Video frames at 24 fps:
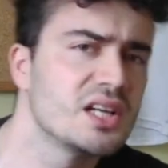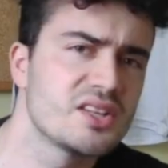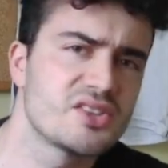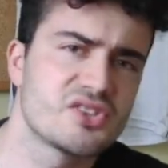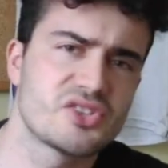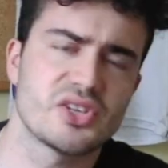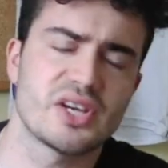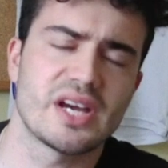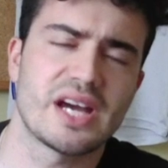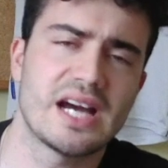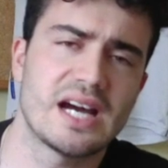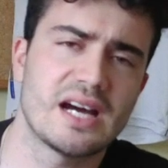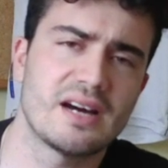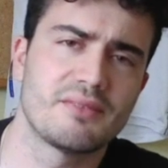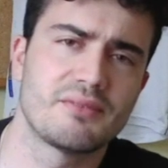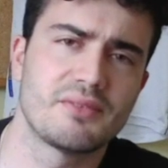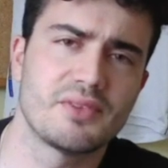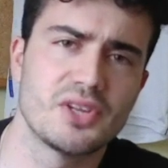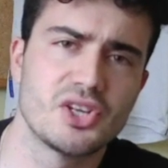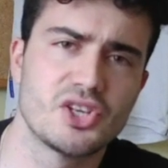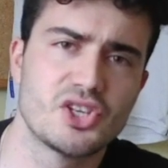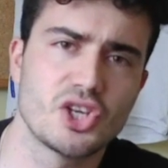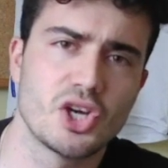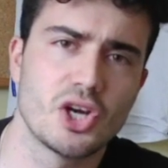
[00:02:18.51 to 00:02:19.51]
to
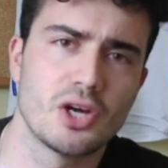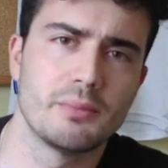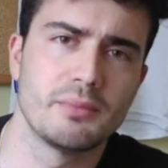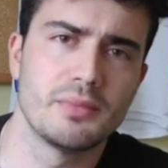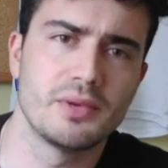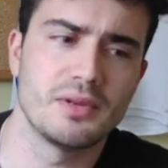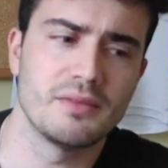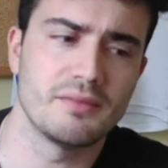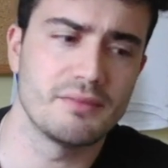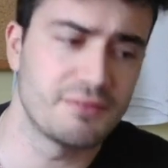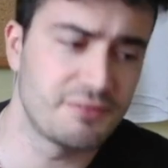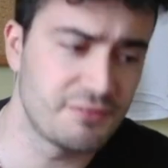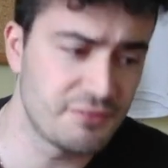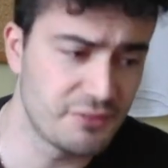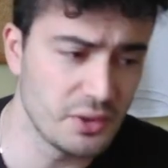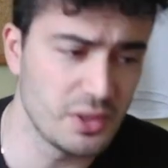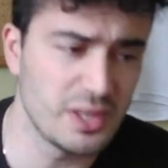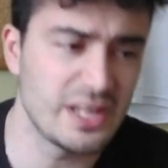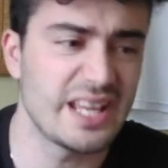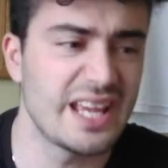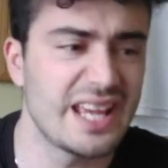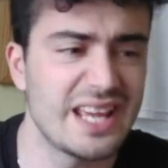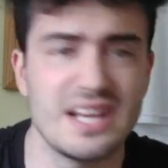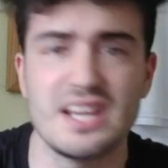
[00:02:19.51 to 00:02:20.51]
have the German
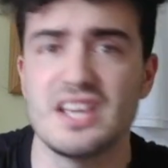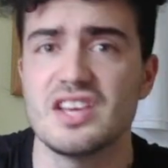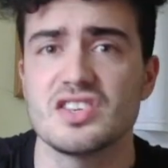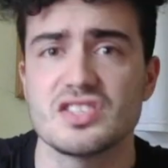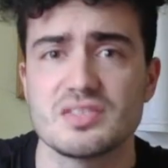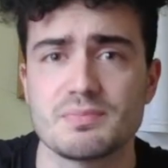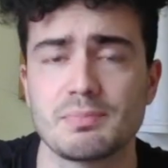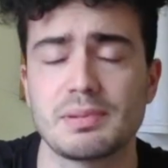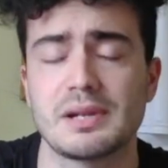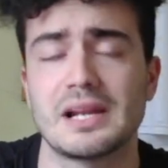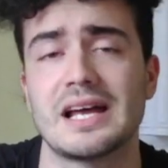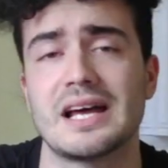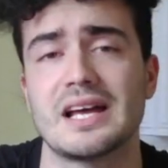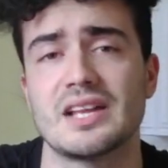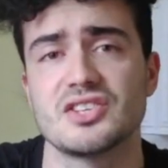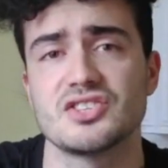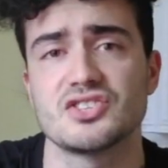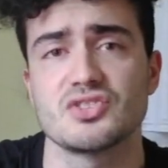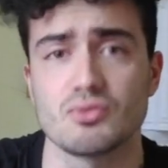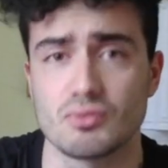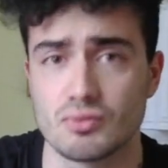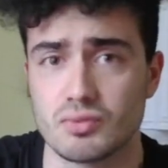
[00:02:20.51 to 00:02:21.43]
fully in his plans,